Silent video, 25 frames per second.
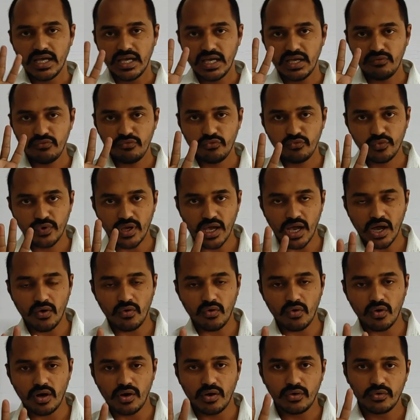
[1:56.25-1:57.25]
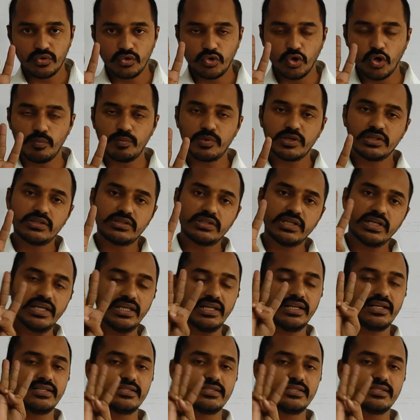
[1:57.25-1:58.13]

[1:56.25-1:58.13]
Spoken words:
If we have doped three